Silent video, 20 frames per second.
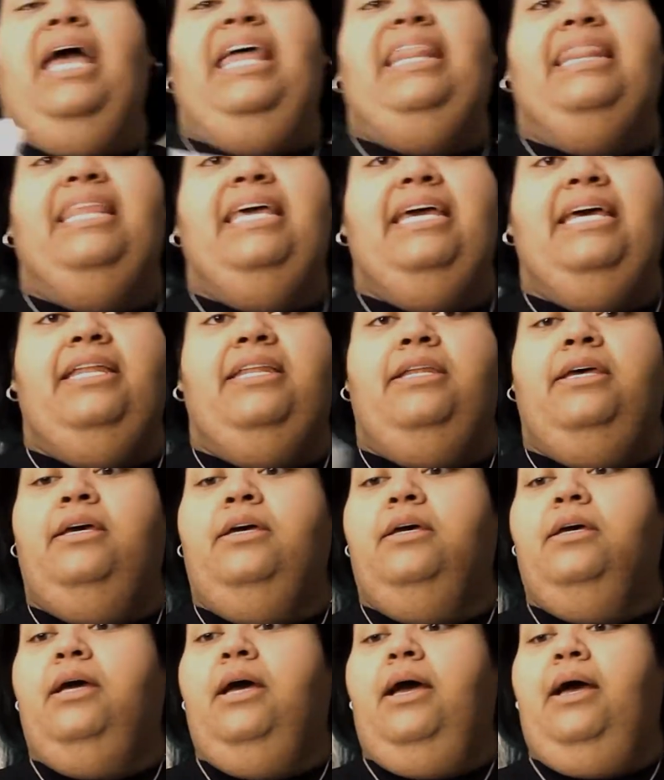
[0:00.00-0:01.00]
And then
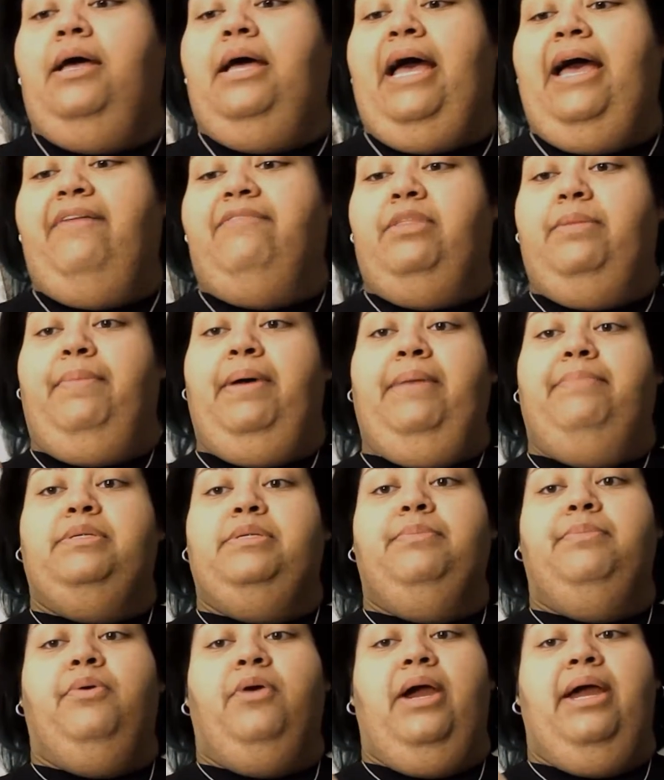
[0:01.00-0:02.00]
I have the Pepta
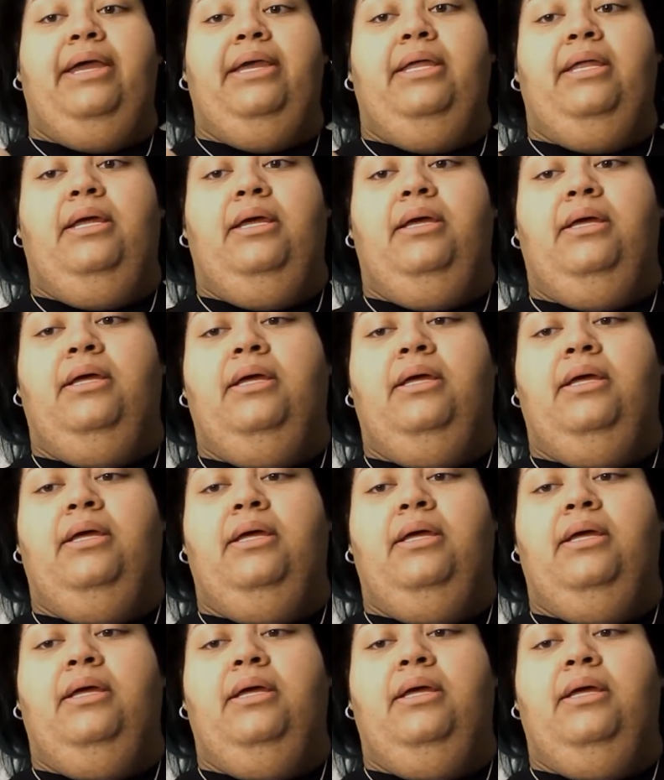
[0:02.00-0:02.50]
Bright.